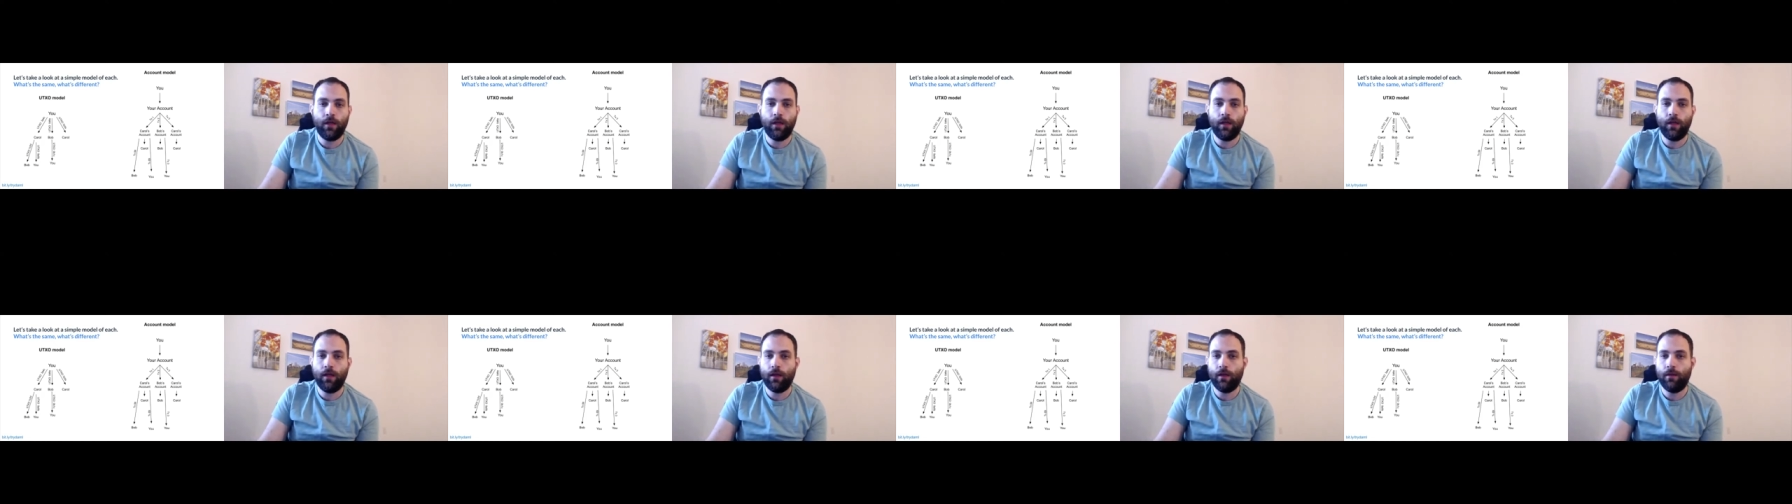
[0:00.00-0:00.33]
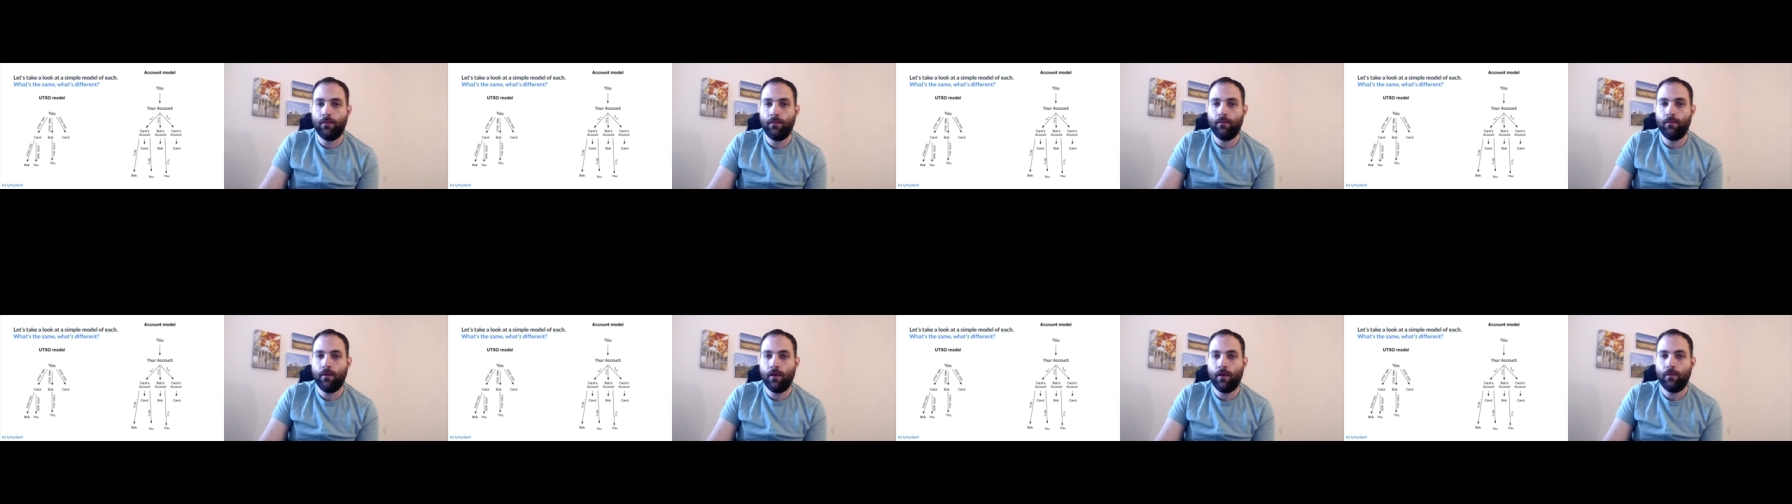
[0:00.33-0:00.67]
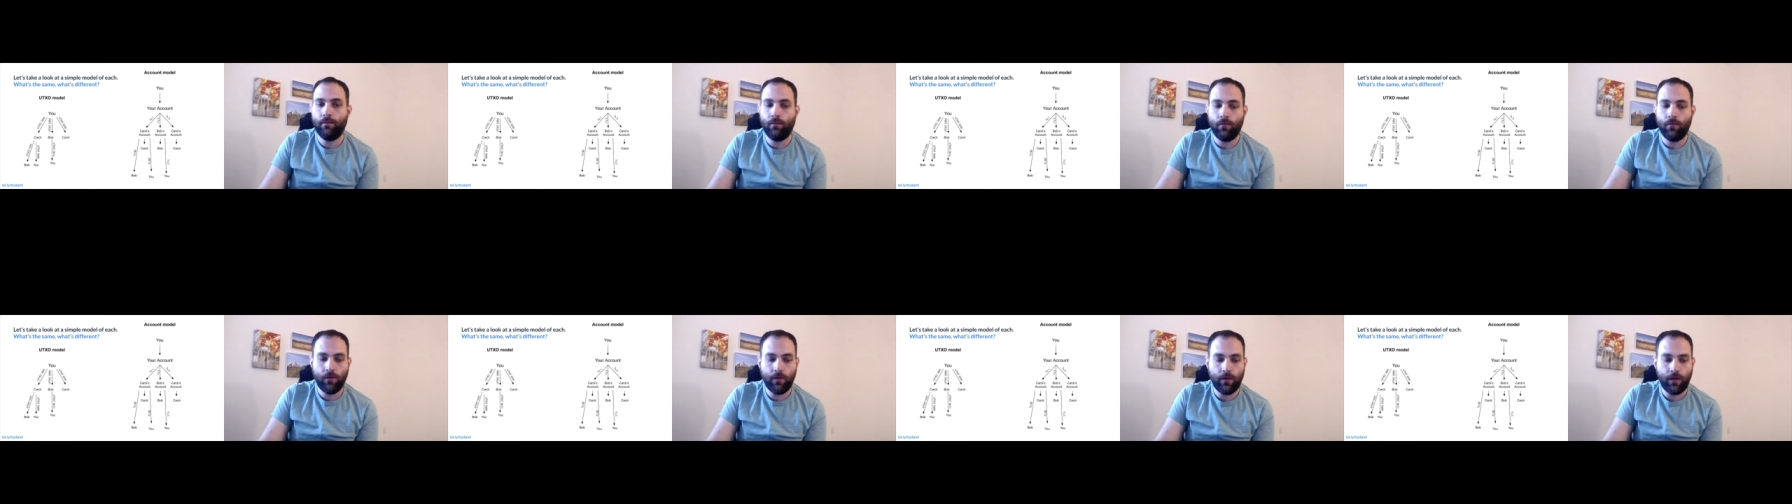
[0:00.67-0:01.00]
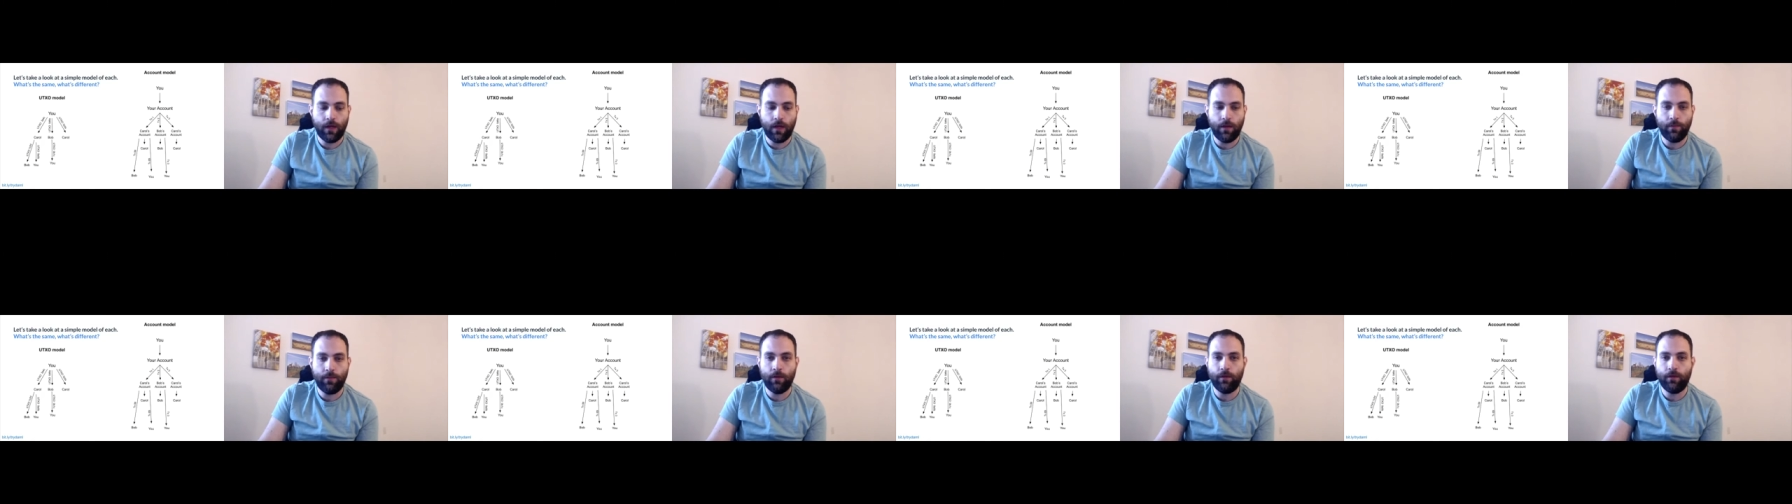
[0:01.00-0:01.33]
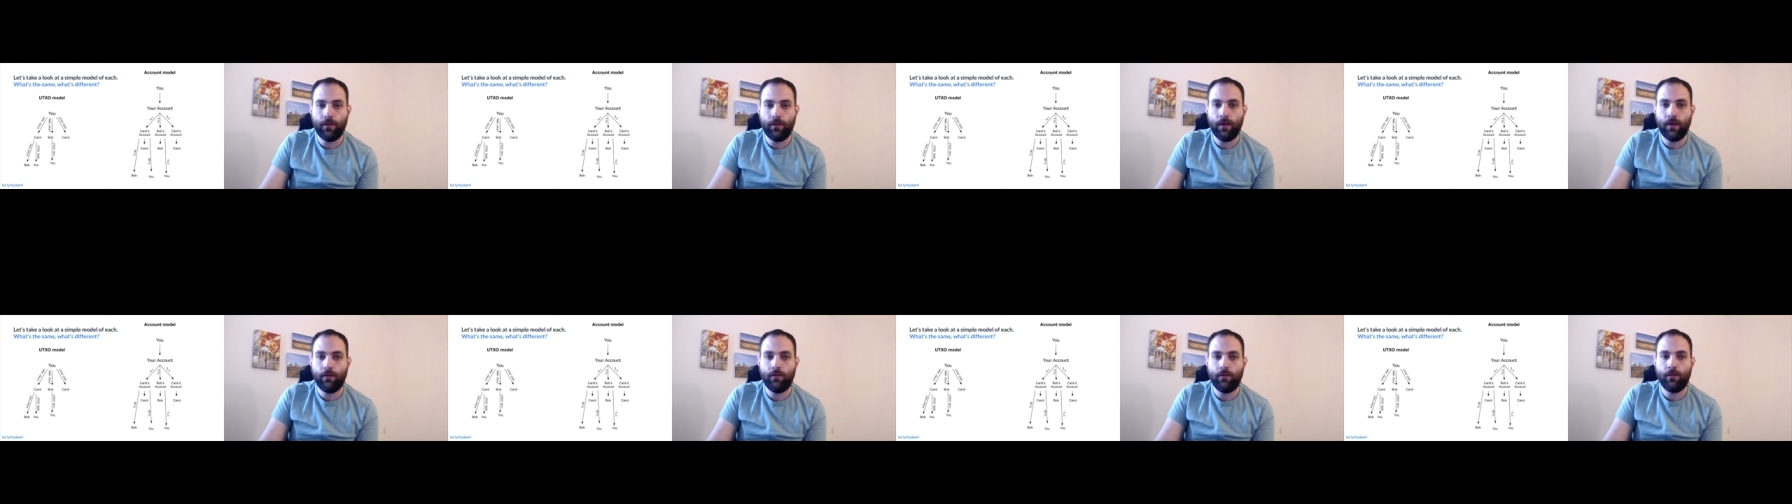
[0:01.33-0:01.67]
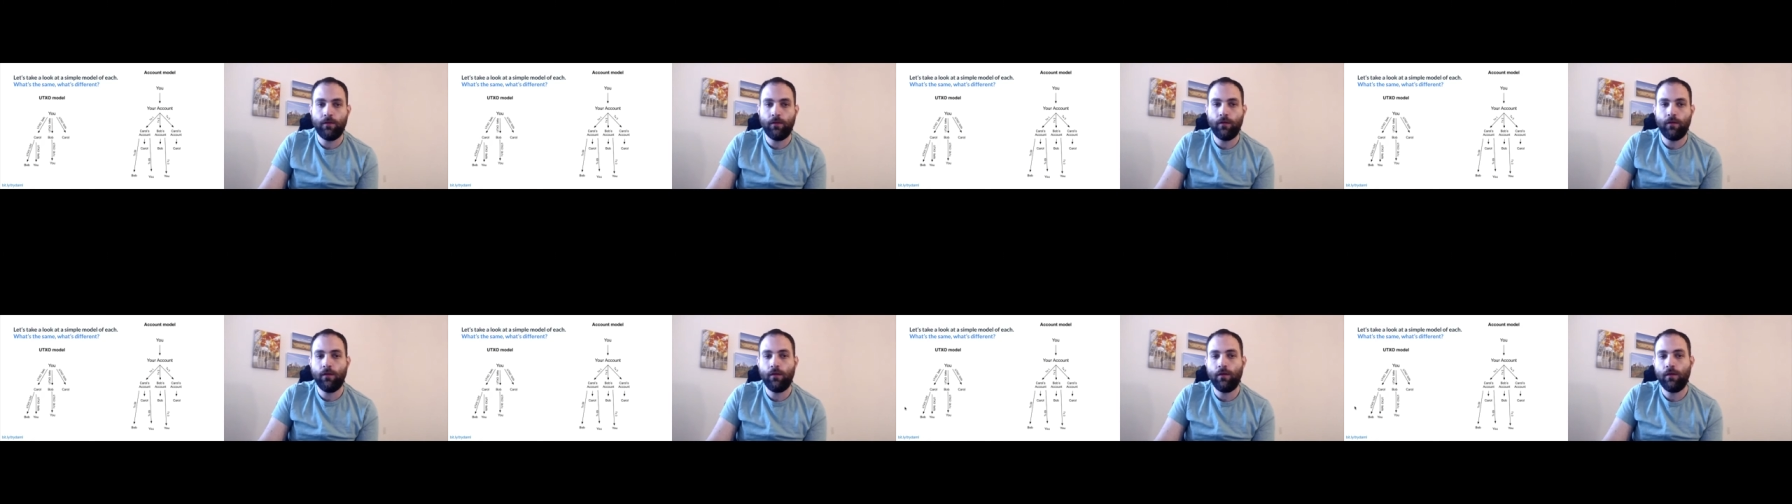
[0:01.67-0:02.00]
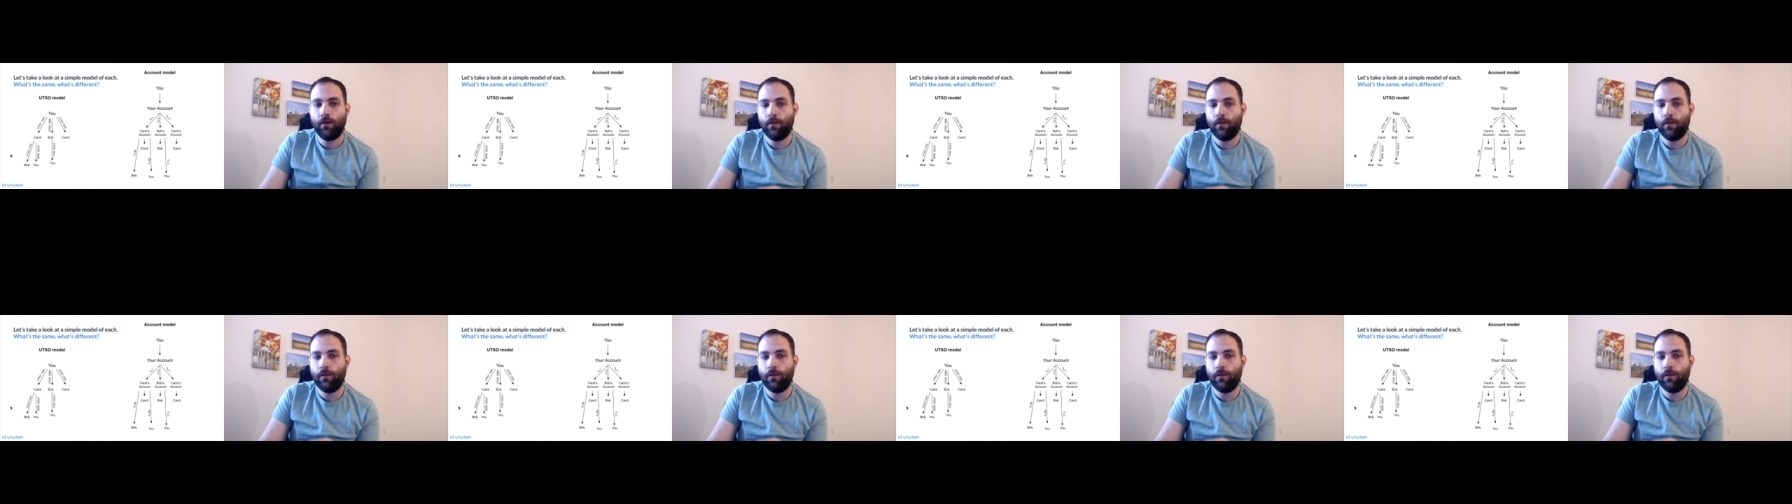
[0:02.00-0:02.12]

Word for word: and I'm, I'm more than happy to answer.